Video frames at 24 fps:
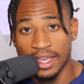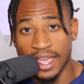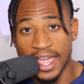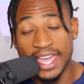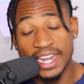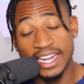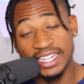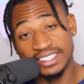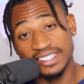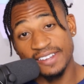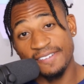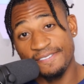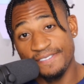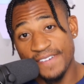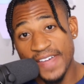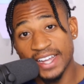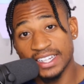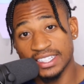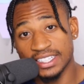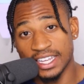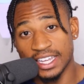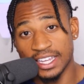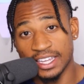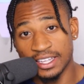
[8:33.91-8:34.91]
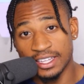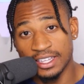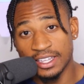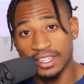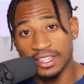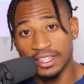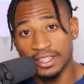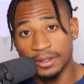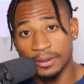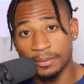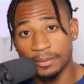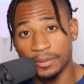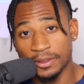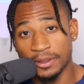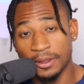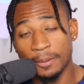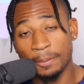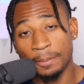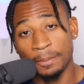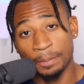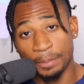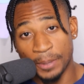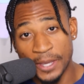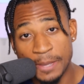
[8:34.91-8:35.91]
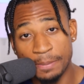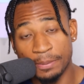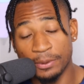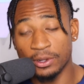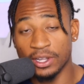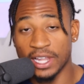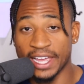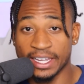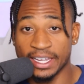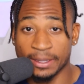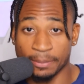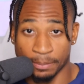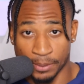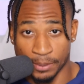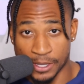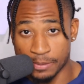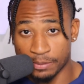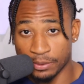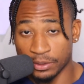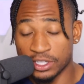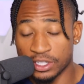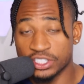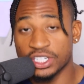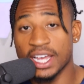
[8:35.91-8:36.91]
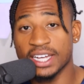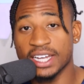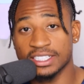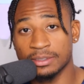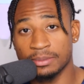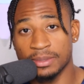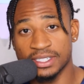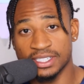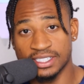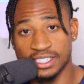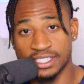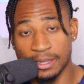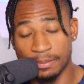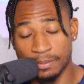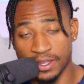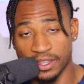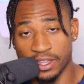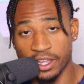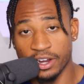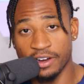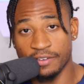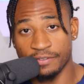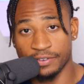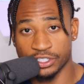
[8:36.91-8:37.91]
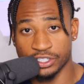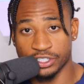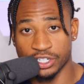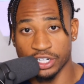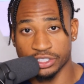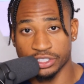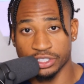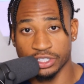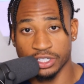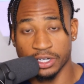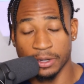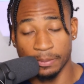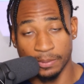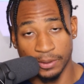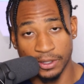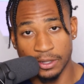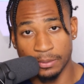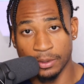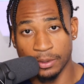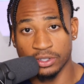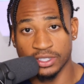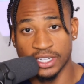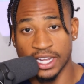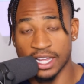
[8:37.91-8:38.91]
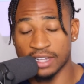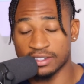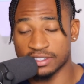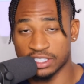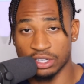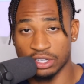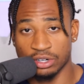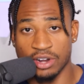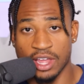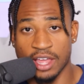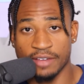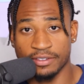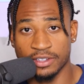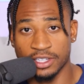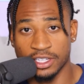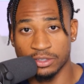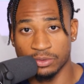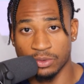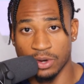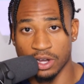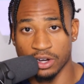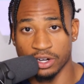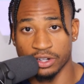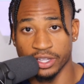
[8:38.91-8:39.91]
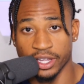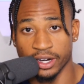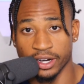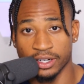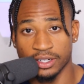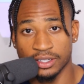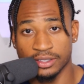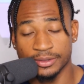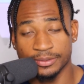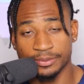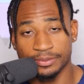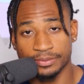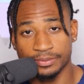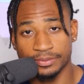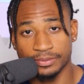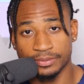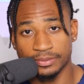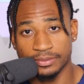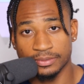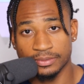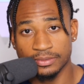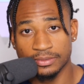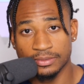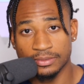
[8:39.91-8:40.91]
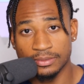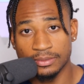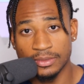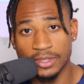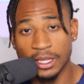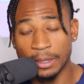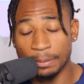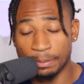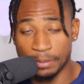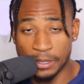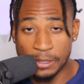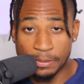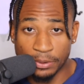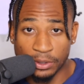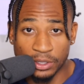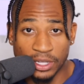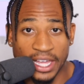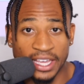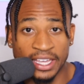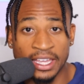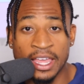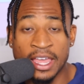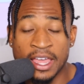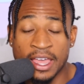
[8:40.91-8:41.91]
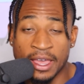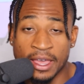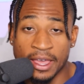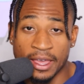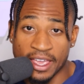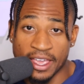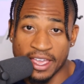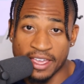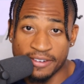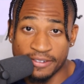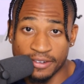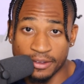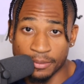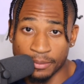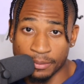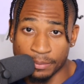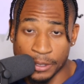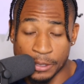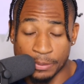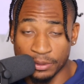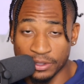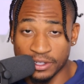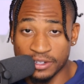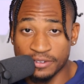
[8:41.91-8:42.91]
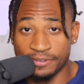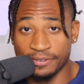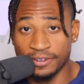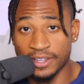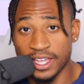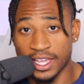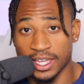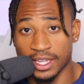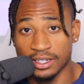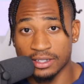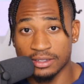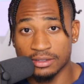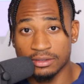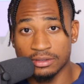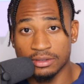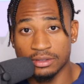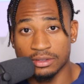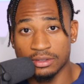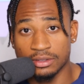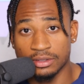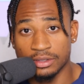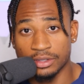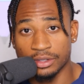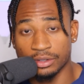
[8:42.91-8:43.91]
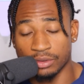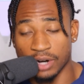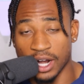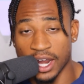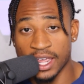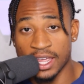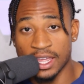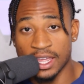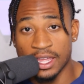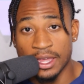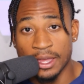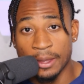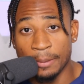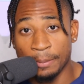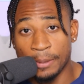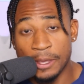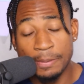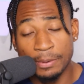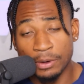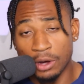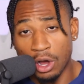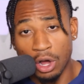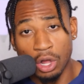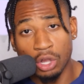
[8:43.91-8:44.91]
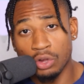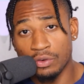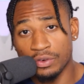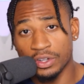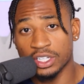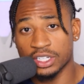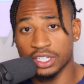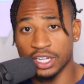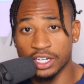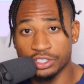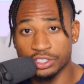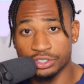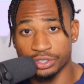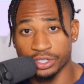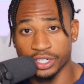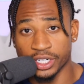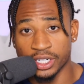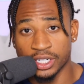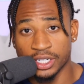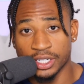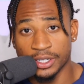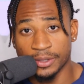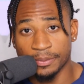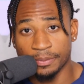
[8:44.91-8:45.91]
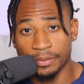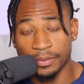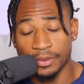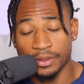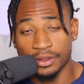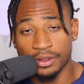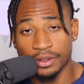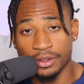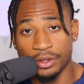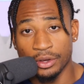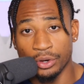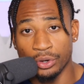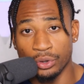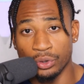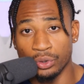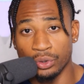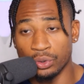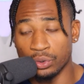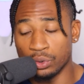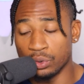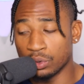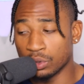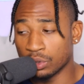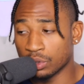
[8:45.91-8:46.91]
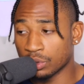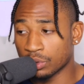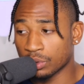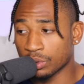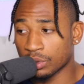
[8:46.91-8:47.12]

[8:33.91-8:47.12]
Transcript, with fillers: And it's affecting people like people in Jackson, Mississippi, their infrastructure complete broke down, still don't have clean water there. People like and people in Flint, right? People all over the country who